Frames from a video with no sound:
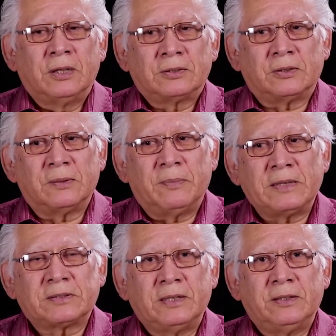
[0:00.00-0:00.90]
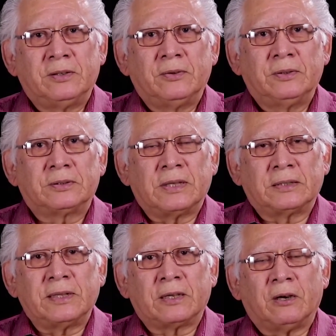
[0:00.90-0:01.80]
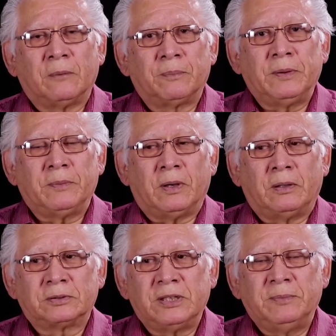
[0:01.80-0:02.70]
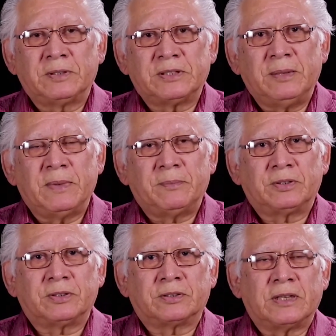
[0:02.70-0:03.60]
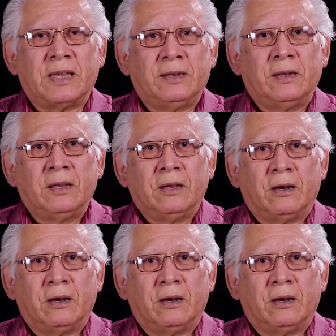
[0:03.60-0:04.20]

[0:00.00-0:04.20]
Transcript: So the best thing to do is, I think all CBC members should sign